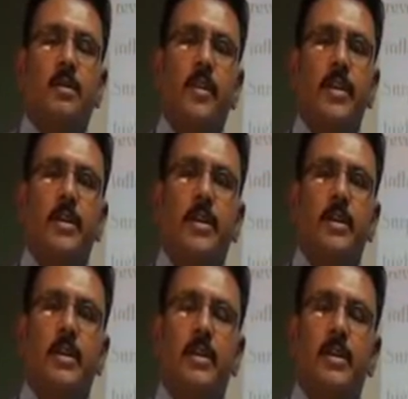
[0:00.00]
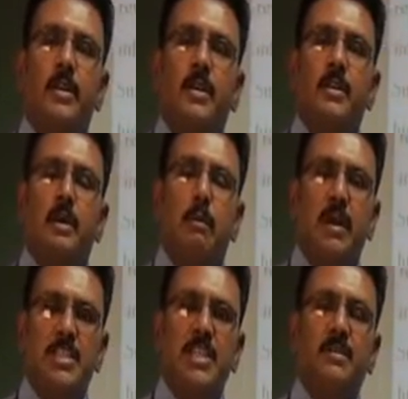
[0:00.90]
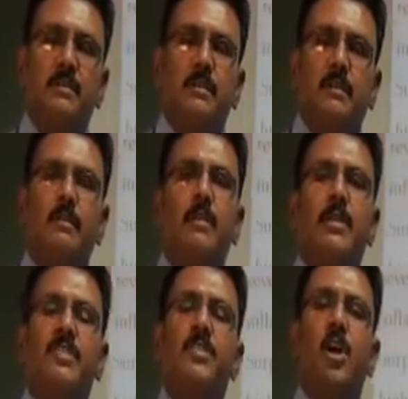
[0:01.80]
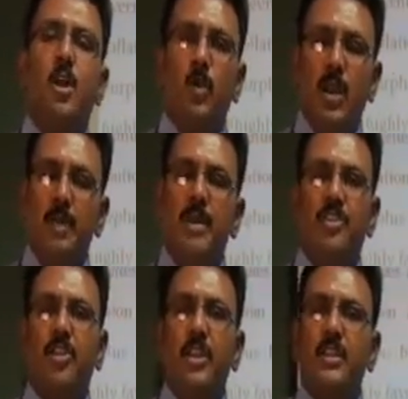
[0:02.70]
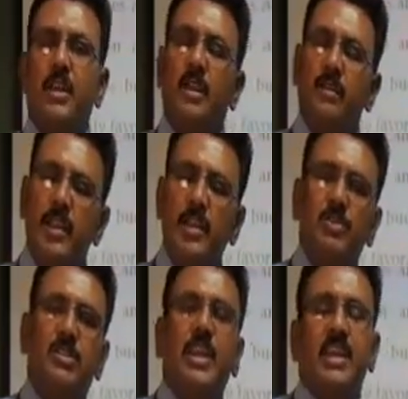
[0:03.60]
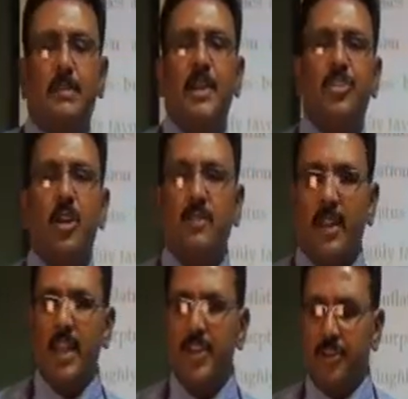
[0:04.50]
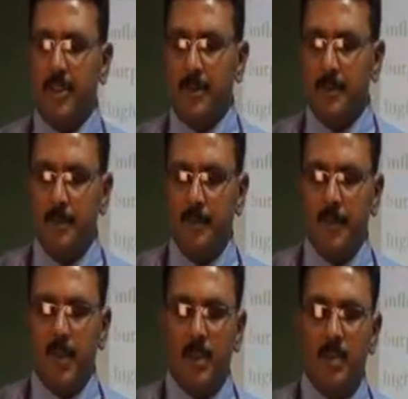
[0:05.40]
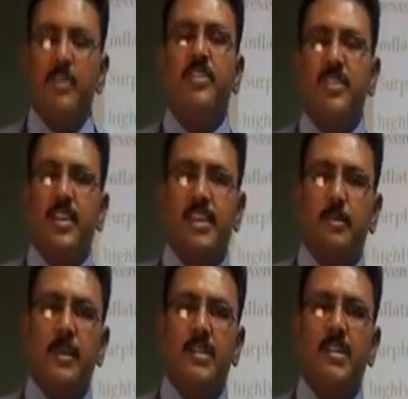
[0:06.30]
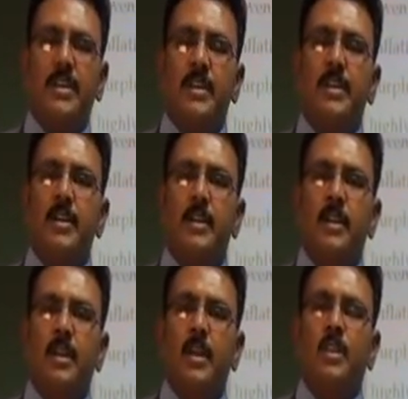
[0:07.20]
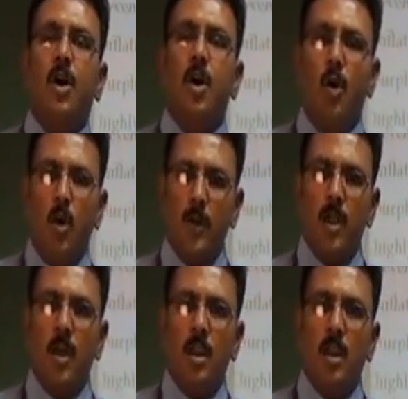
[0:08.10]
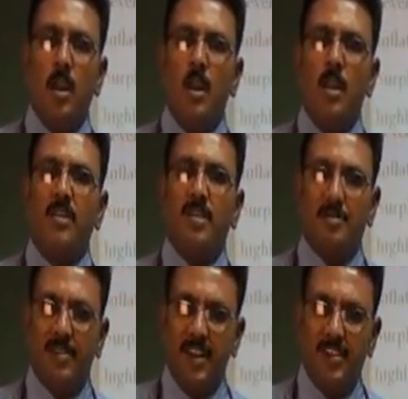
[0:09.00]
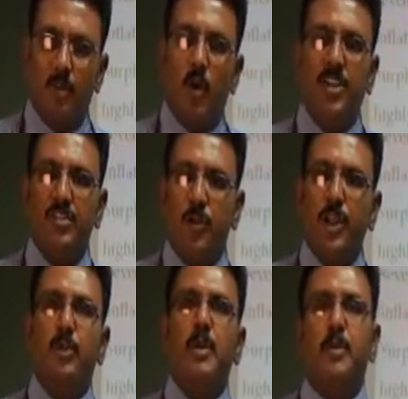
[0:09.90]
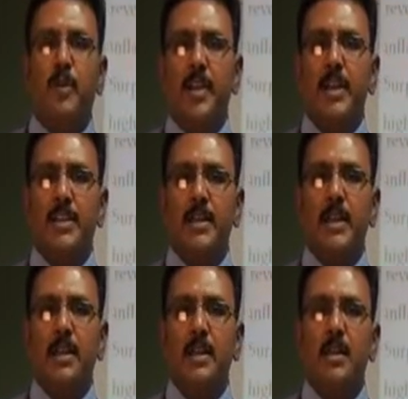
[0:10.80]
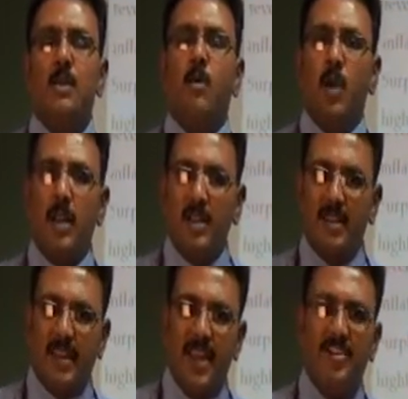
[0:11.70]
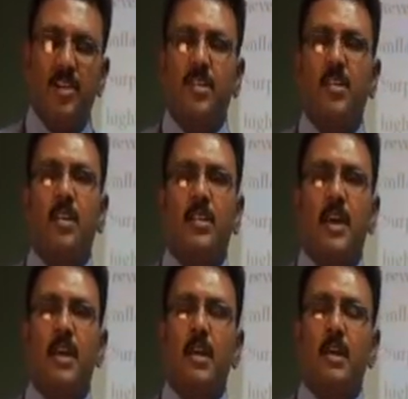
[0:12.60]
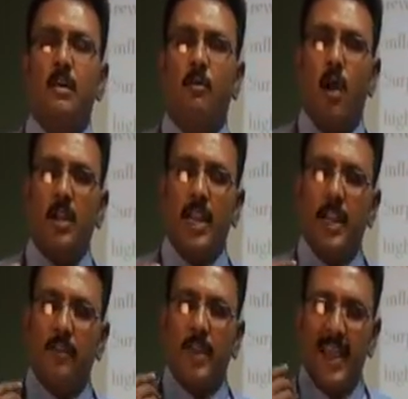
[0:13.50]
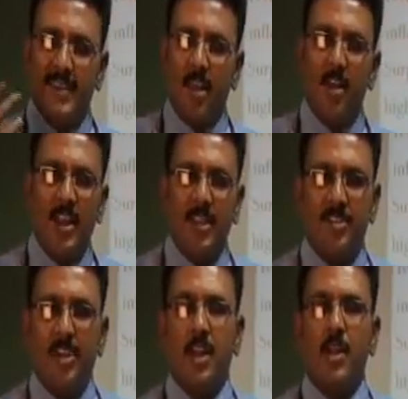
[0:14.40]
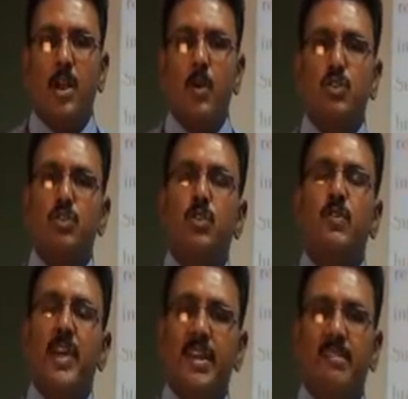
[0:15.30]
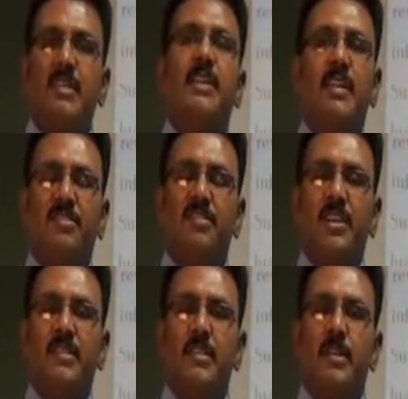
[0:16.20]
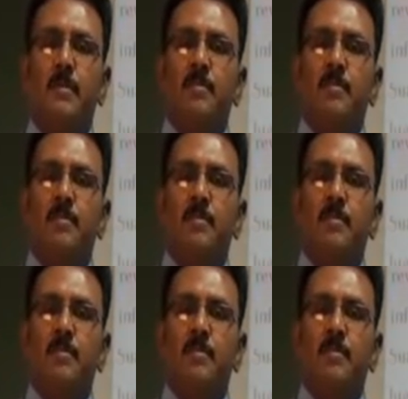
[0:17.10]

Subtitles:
every year, the budget is not only mentioning the revenues and expenditure nation, which is expressing the overall subsidies, what is going to be provided there, what are the sanctions are there, what kind of tax holidays are announced to various industries,